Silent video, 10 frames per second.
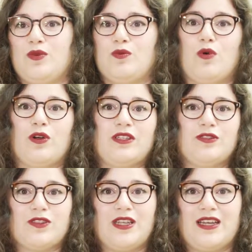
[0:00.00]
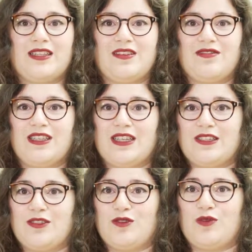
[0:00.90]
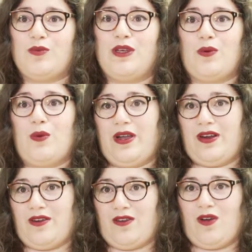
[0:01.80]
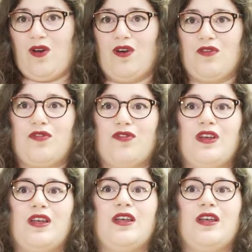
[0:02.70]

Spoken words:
to monitor the activities, to be aware of